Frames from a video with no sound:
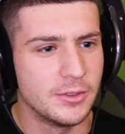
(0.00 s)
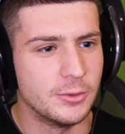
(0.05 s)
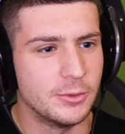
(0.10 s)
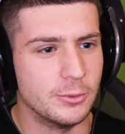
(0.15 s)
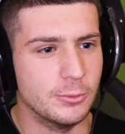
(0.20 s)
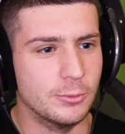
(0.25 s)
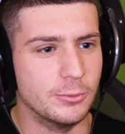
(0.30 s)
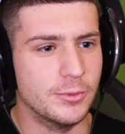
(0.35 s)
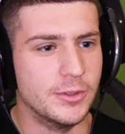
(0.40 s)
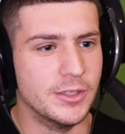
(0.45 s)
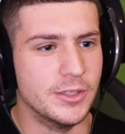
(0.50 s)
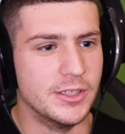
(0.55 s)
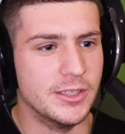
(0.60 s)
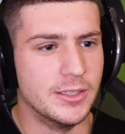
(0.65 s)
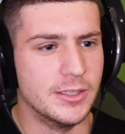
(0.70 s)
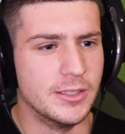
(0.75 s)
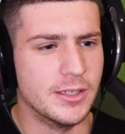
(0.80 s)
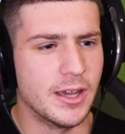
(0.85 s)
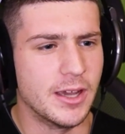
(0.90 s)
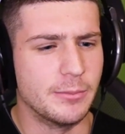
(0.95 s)

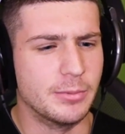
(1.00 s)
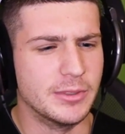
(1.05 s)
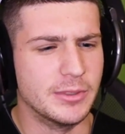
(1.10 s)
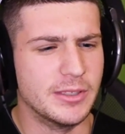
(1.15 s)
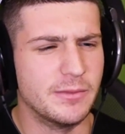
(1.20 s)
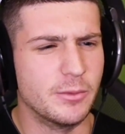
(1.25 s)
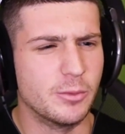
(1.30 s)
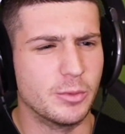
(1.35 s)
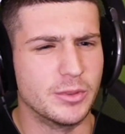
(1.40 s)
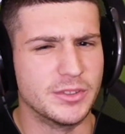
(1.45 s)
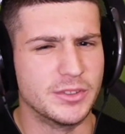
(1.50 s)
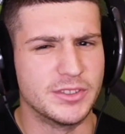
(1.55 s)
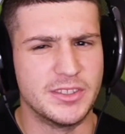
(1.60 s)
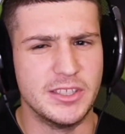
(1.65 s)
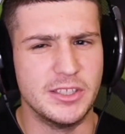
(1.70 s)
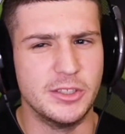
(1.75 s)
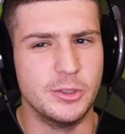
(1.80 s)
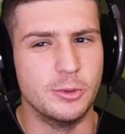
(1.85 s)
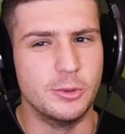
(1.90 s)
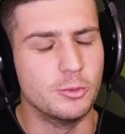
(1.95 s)
it was
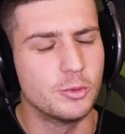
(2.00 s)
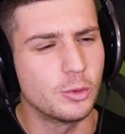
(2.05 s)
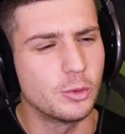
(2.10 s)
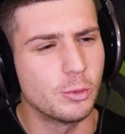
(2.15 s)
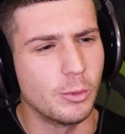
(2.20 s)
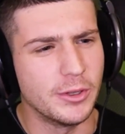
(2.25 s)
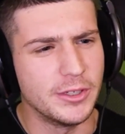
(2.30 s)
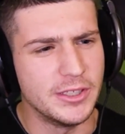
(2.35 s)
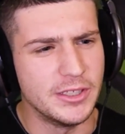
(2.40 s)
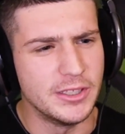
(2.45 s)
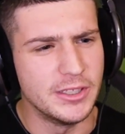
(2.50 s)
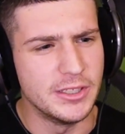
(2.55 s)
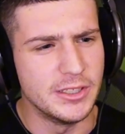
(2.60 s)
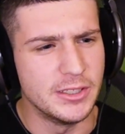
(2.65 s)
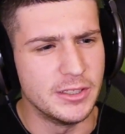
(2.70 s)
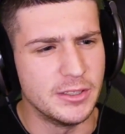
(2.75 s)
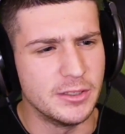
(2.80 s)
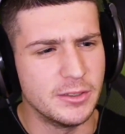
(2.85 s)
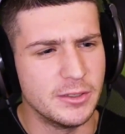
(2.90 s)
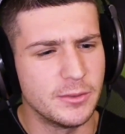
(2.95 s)
the
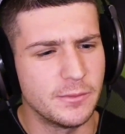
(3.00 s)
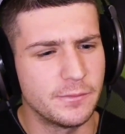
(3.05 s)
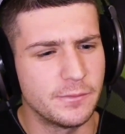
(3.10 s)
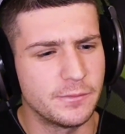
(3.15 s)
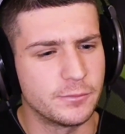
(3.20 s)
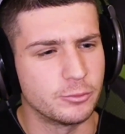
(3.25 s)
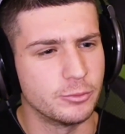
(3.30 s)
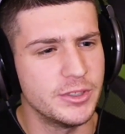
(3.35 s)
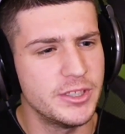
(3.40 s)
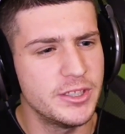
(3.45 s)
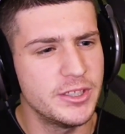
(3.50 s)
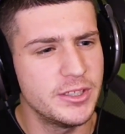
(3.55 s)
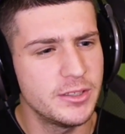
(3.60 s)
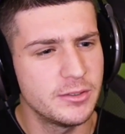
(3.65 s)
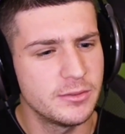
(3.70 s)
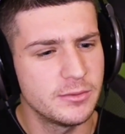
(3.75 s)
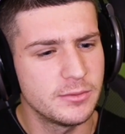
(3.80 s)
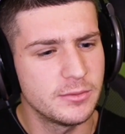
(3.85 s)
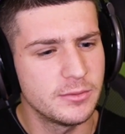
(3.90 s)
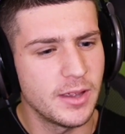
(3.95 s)
U23